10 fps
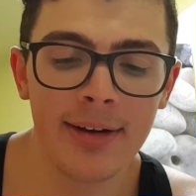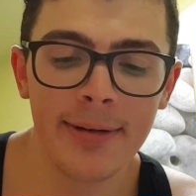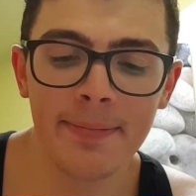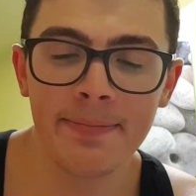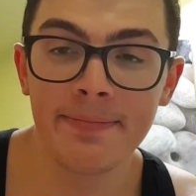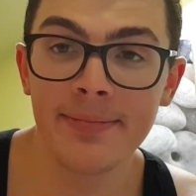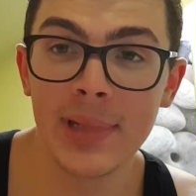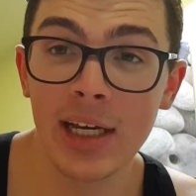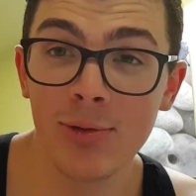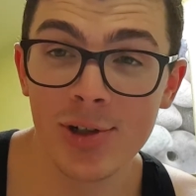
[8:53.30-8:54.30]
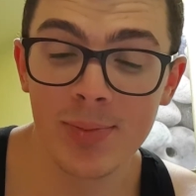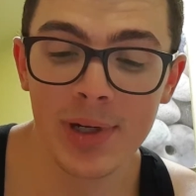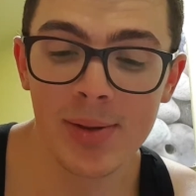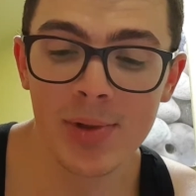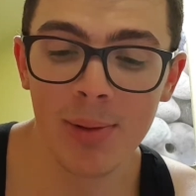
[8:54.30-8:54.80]
It
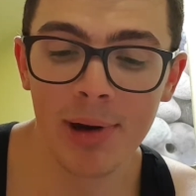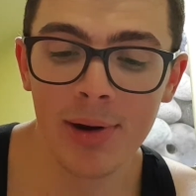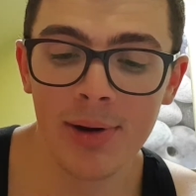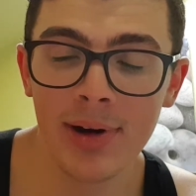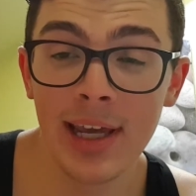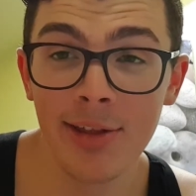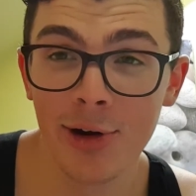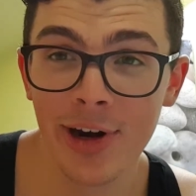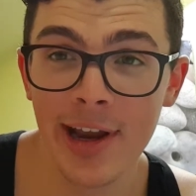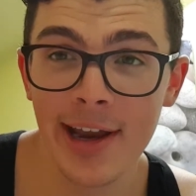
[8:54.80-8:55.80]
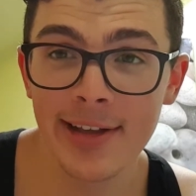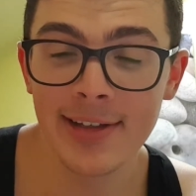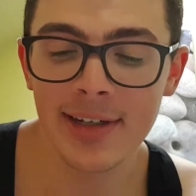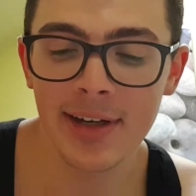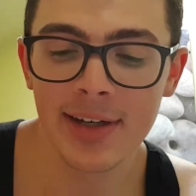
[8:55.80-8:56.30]
was a BMW
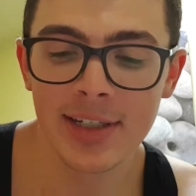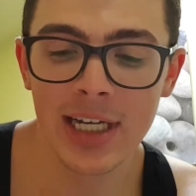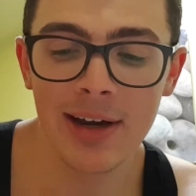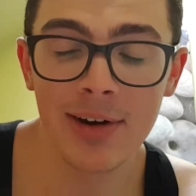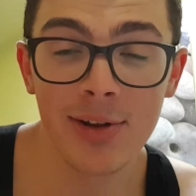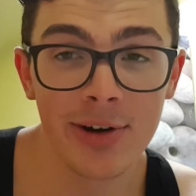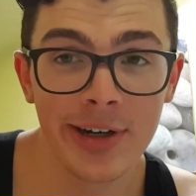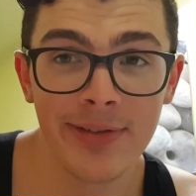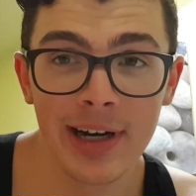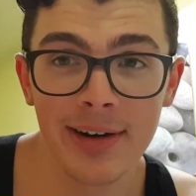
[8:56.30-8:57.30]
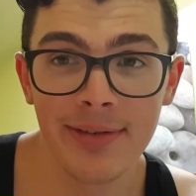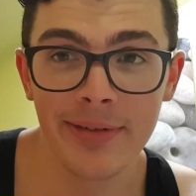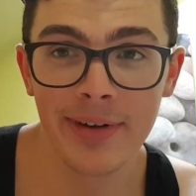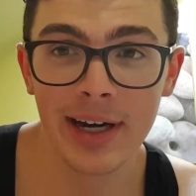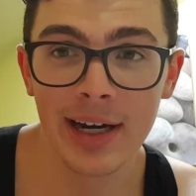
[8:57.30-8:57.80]
E38
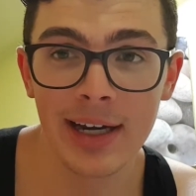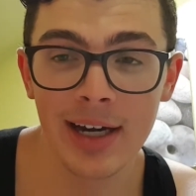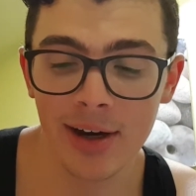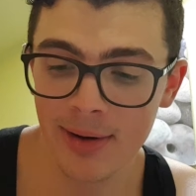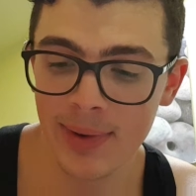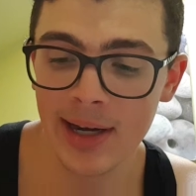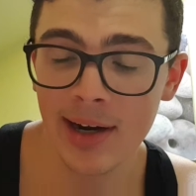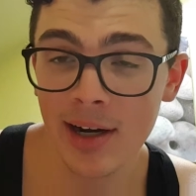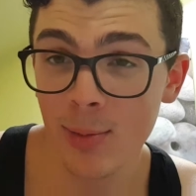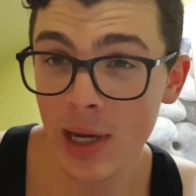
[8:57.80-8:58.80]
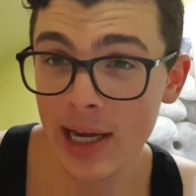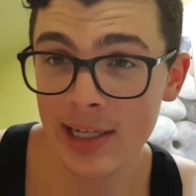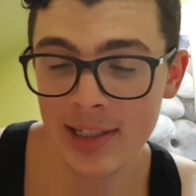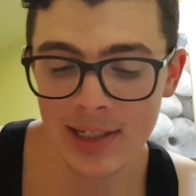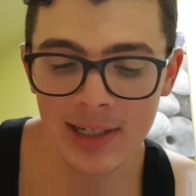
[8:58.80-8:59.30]
735i automatic
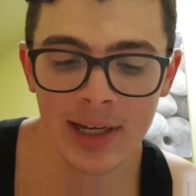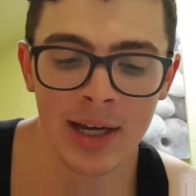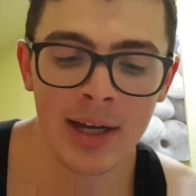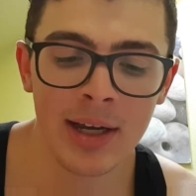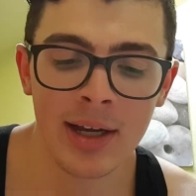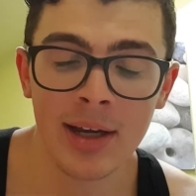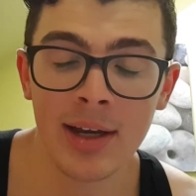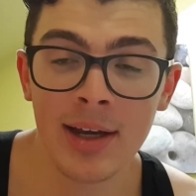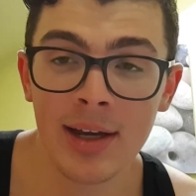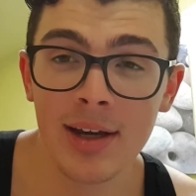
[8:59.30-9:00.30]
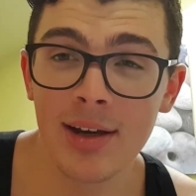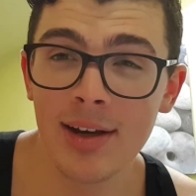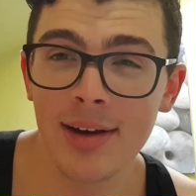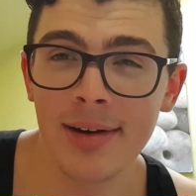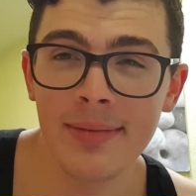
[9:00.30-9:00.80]
V8.
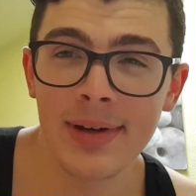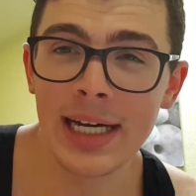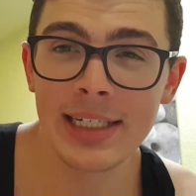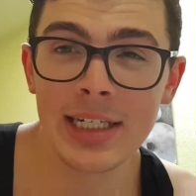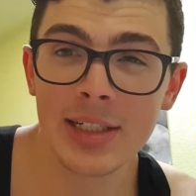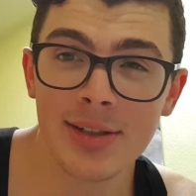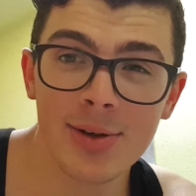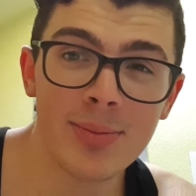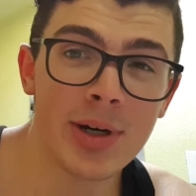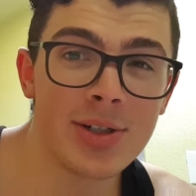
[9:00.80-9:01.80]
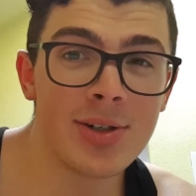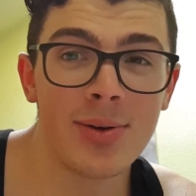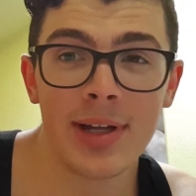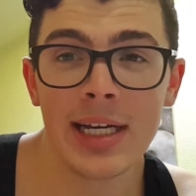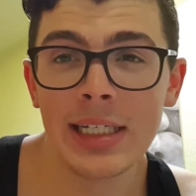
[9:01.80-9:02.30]
I didn't do
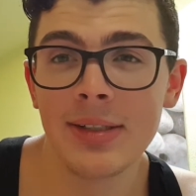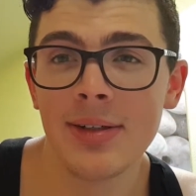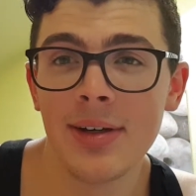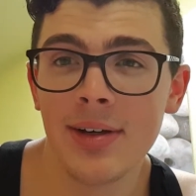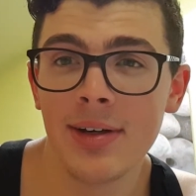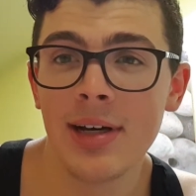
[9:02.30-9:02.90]
much to that.